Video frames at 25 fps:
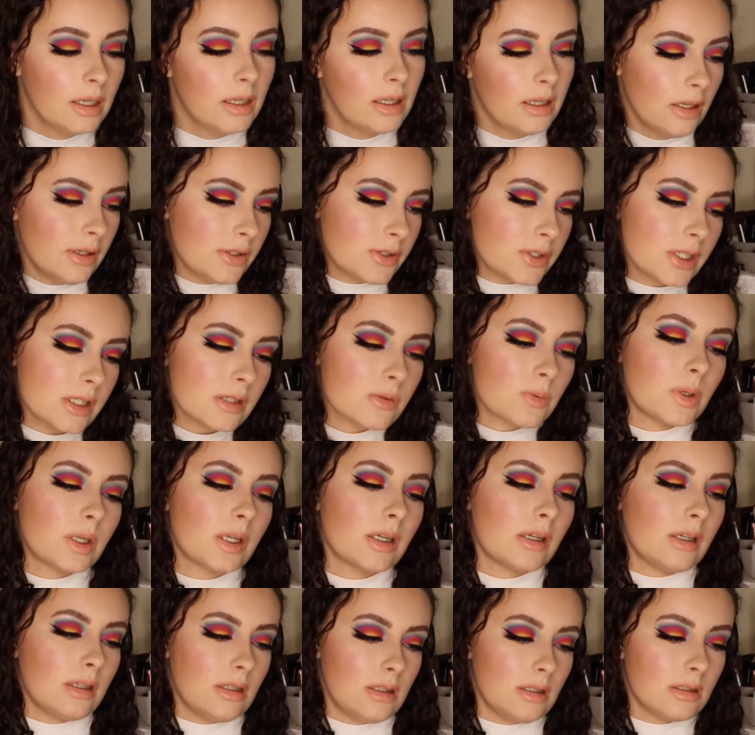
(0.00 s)
It's just what
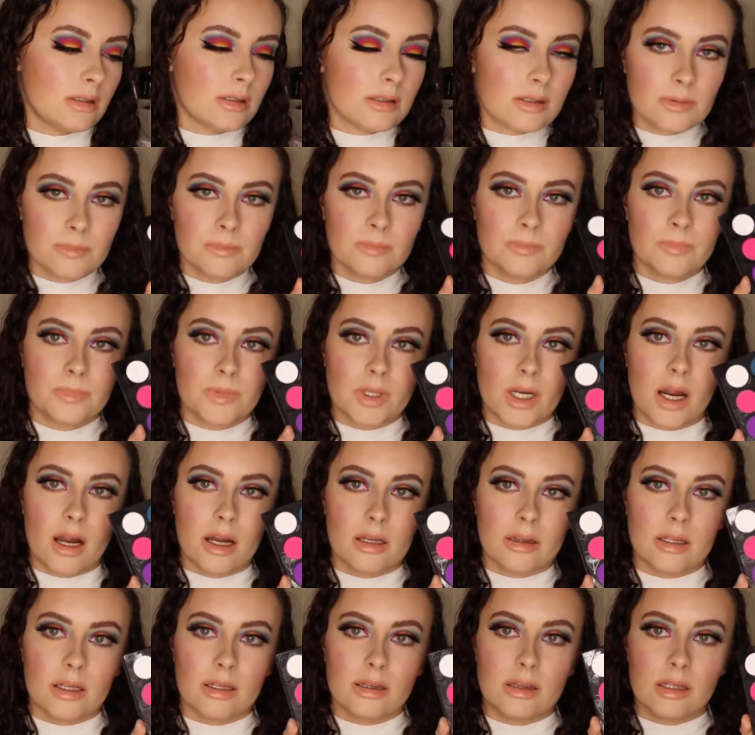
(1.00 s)
it is.
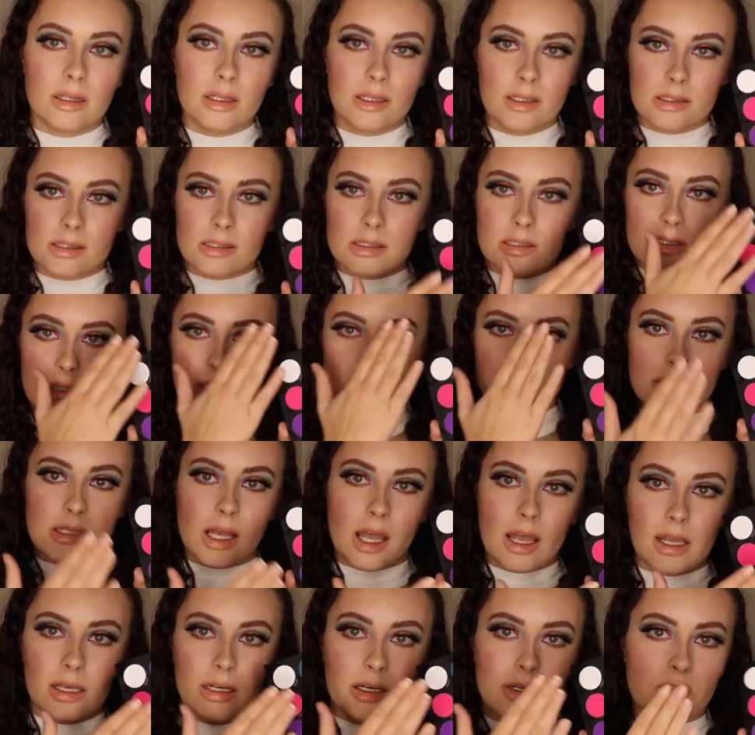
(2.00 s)
And then this
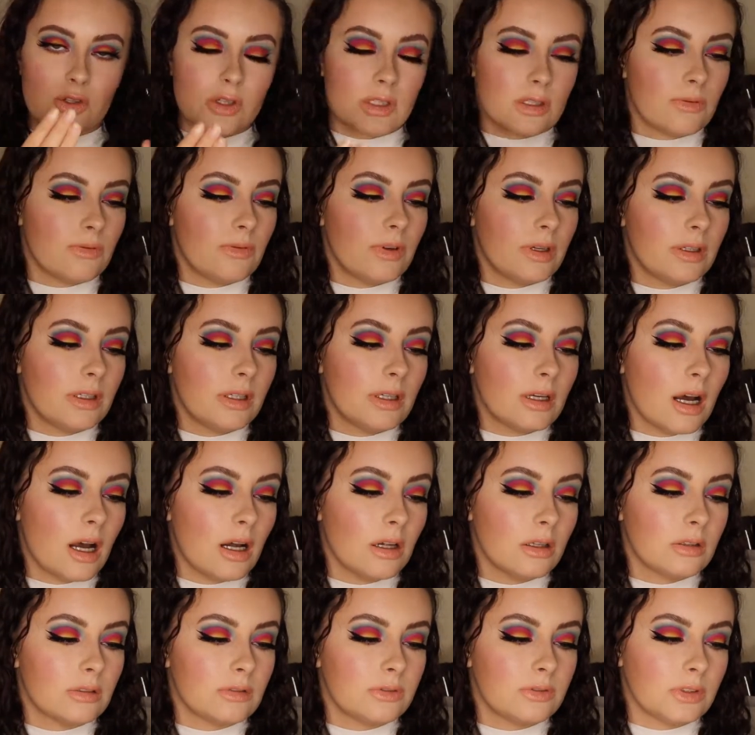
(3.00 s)
side is just very
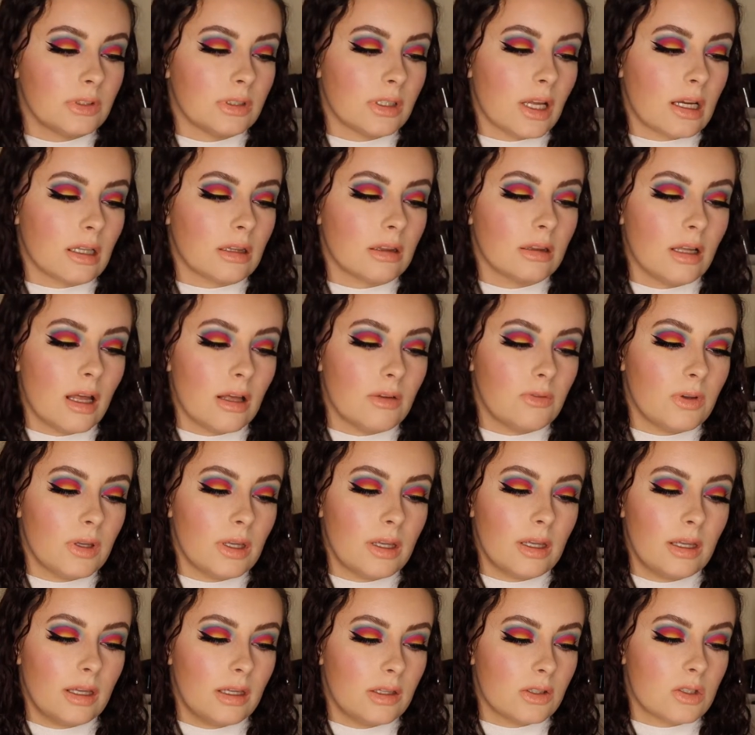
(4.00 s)
colorful. I love
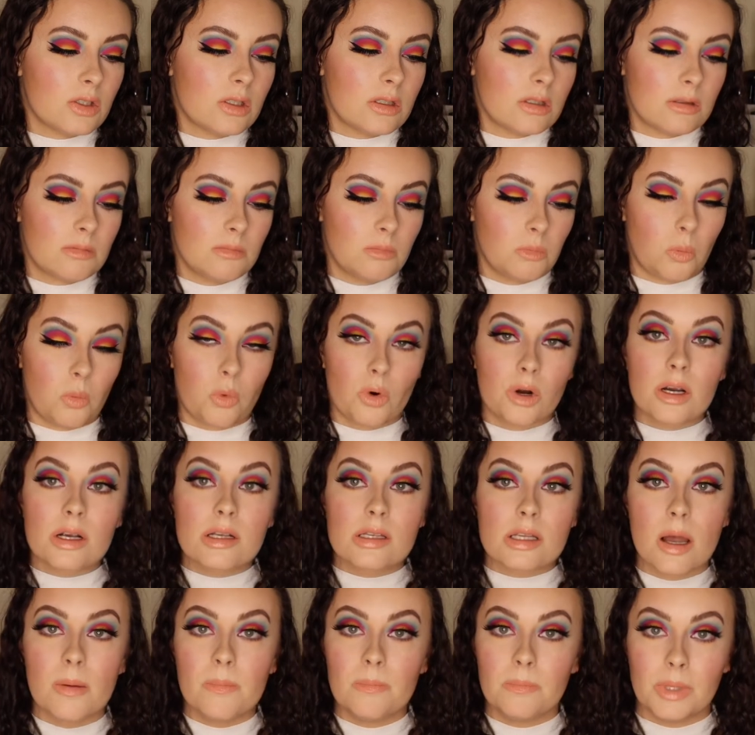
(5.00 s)
it. It works
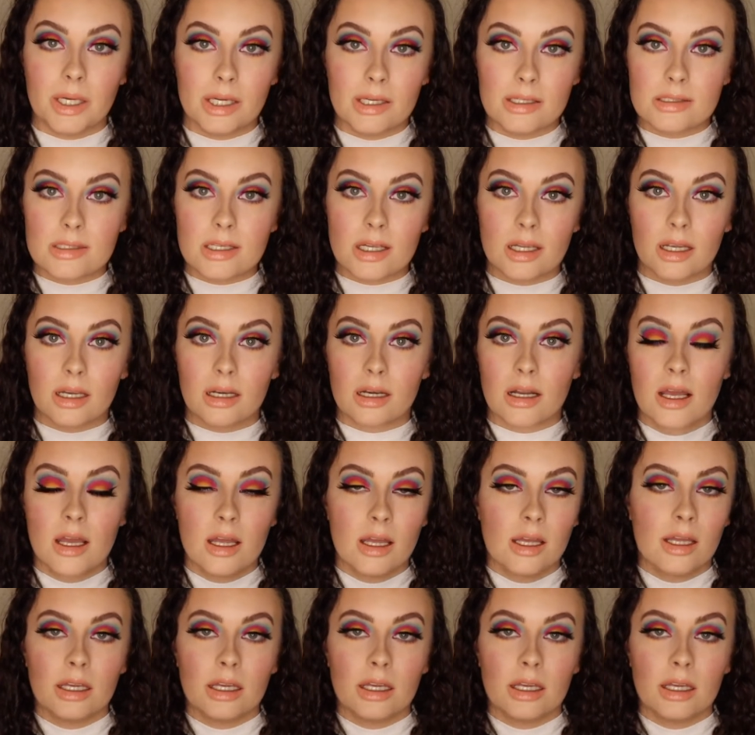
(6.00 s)
amazing.